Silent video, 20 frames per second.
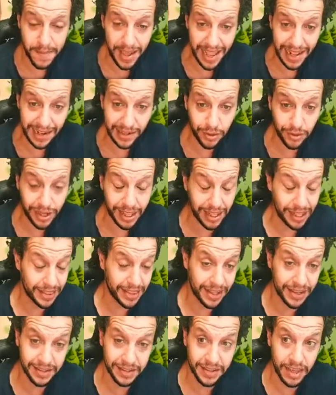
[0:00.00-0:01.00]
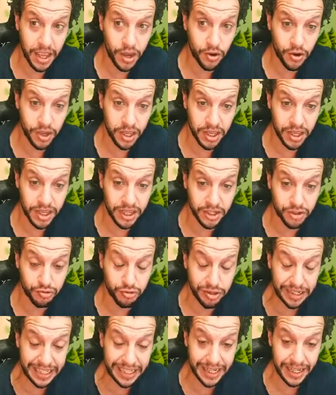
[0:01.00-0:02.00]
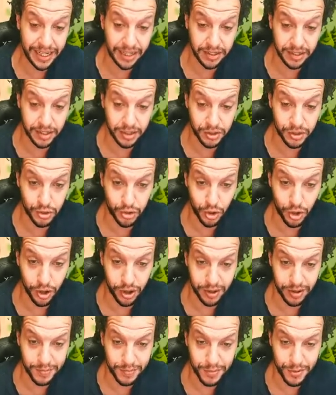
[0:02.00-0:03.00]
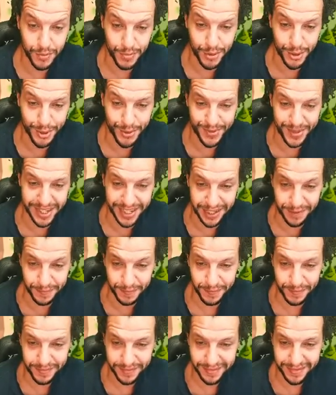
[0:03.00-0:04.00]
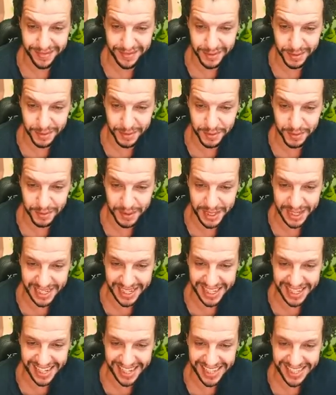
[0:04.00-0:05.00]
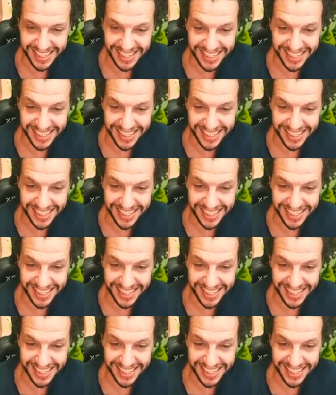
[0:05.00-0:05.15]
Man, look, this AoE is ridiculously strong. Boom boom team. We did it.